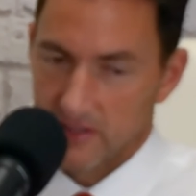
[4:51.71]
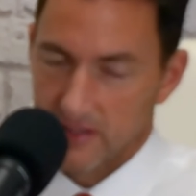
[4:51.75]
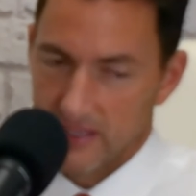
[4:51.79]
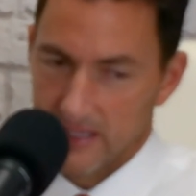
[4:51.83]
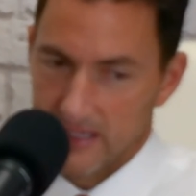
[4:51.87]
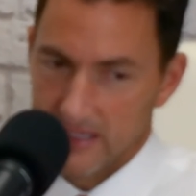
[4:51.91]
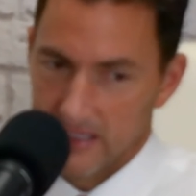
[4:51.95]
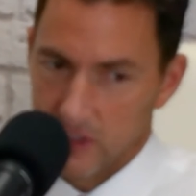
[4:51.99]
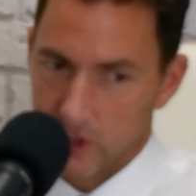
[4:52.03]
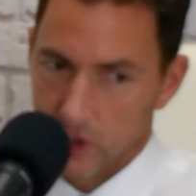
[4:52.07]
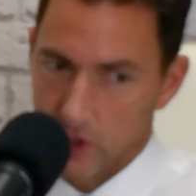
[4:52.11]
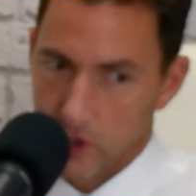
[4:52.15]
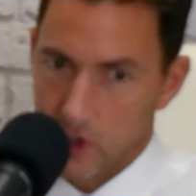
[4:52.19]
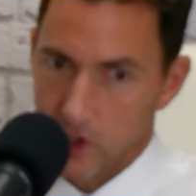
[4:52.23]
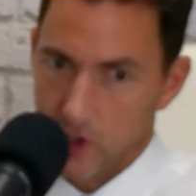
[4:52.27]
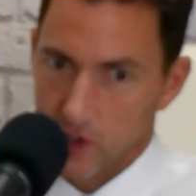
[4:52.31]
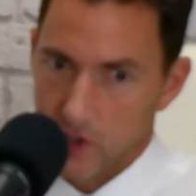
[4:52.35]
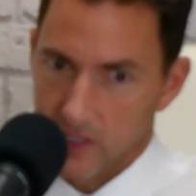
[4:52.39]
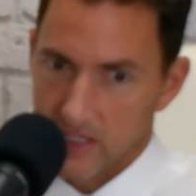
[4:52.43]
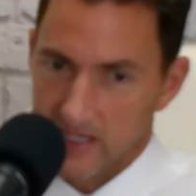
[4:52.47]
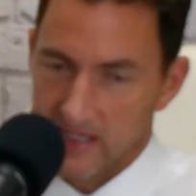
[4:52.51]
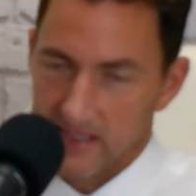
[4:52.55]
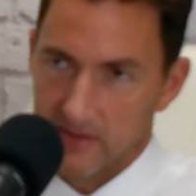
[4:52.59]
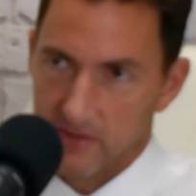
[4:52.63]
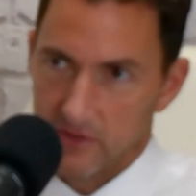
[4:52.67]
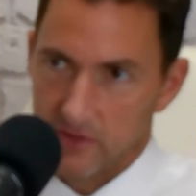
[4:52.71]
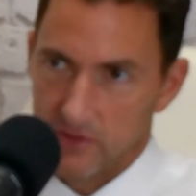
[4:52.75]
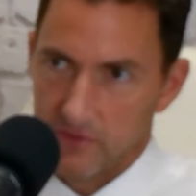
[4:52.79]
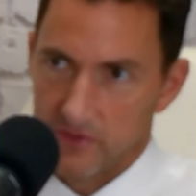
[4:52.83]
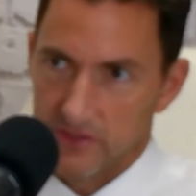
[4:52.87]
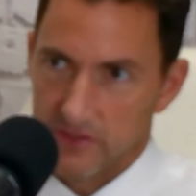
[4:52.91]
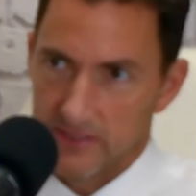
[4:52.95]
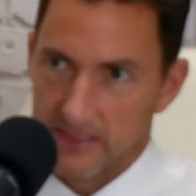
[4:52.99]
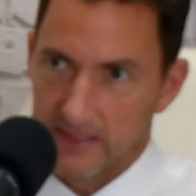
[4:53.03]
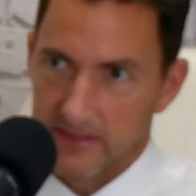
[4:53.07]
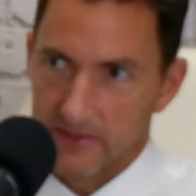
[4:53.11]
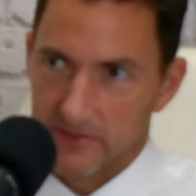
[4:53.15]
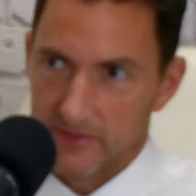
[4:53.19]
They turn into
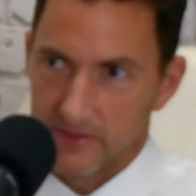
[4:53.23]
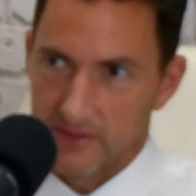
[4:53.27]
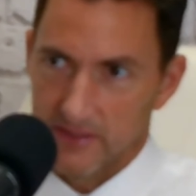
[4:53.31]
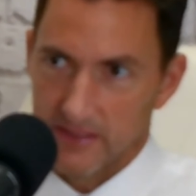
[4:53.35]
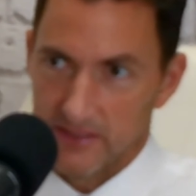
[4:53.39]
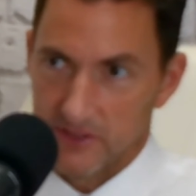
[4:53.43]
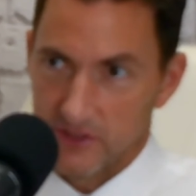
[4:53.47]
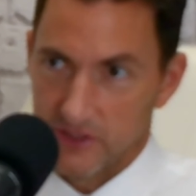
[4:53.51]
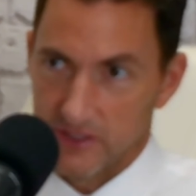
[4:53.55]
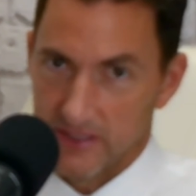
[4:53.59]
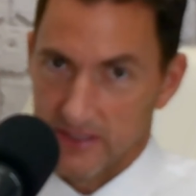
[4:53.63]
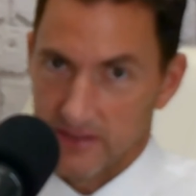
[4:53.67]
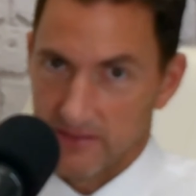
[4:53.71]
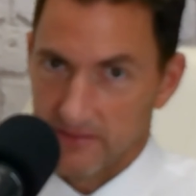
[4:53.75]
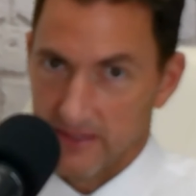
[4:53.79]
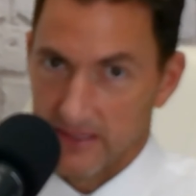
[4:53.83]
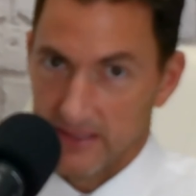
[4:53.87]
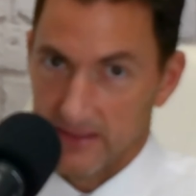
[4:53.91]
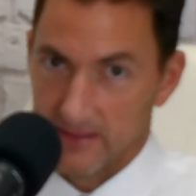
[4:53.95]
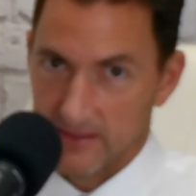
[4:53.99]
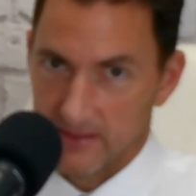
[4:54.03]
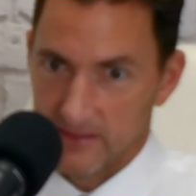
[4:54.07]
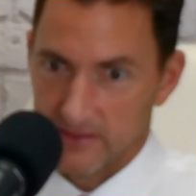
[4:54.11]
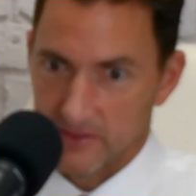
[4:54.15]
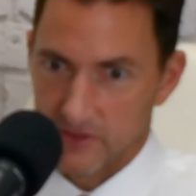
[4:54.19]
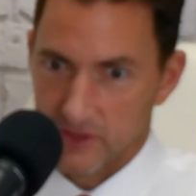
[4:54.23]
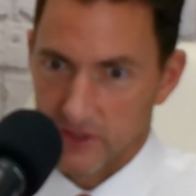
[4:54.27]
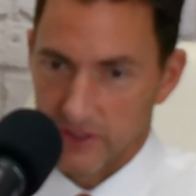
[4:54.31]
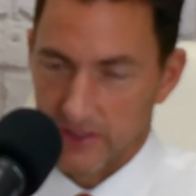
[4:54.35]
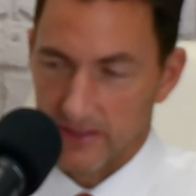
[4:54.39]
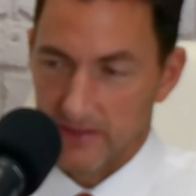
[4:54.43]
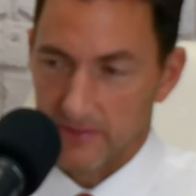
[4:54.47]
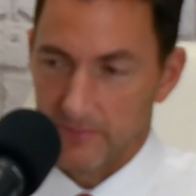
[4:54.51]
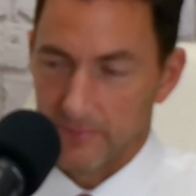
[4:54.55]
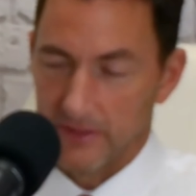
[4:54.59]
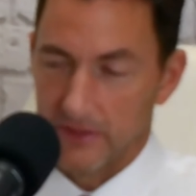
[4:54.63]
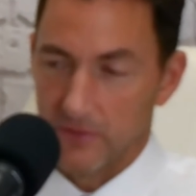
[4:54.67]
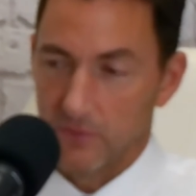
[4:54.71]
cells that generate this
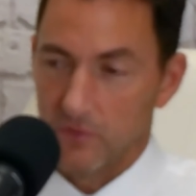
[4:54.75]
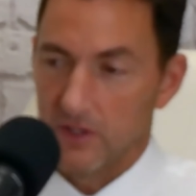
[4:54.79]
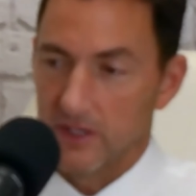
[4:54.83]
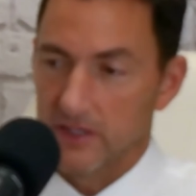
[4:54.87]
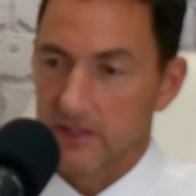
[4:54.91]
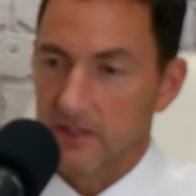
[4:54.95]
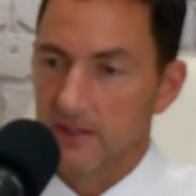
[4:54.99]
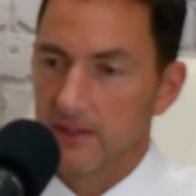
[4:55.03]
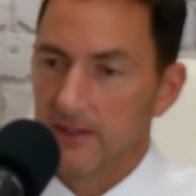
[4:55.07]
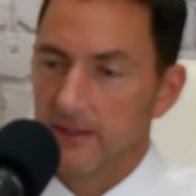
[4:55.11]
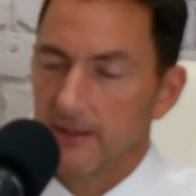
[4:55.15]
GLP-1,